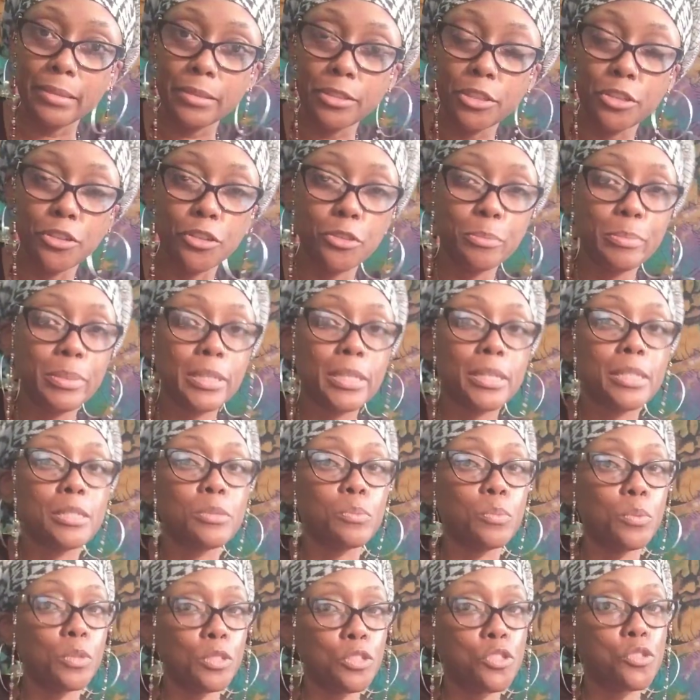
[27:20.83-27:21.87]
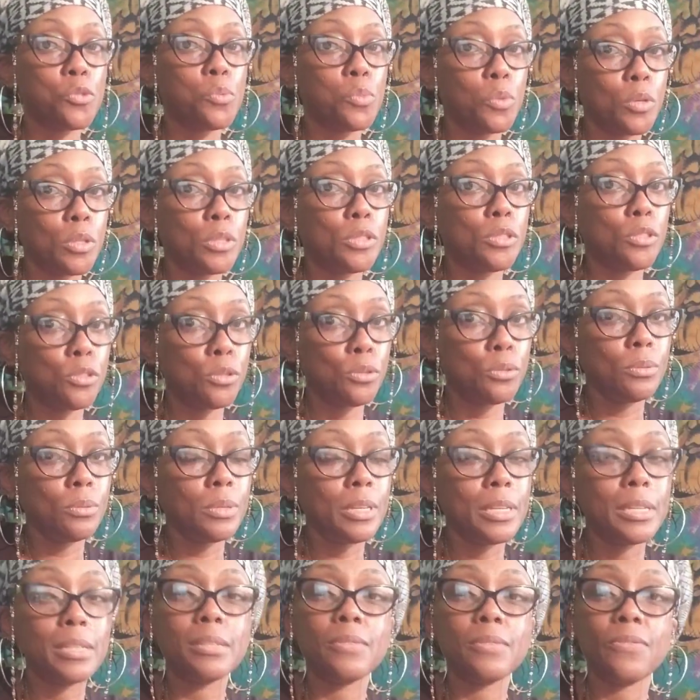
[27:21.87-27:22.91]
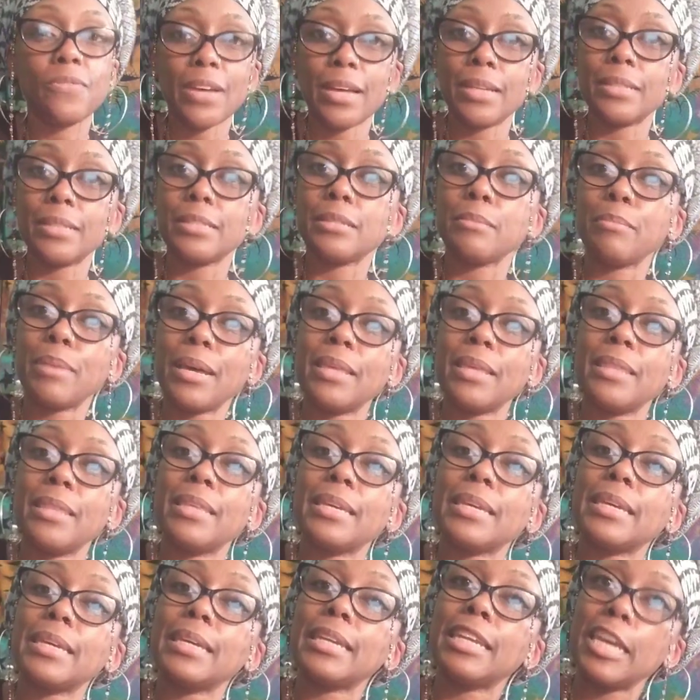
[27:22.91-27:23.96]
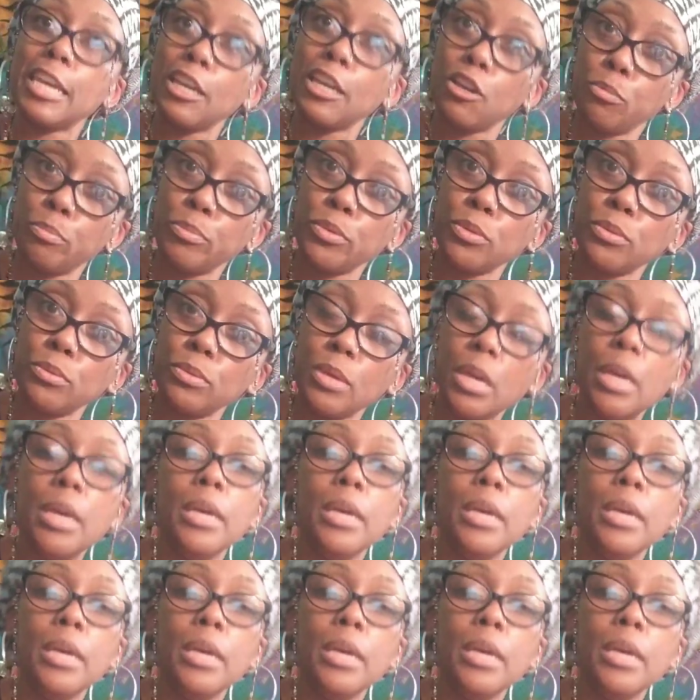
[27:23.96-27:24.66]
you know, because what you want to do is find somebody that can help you.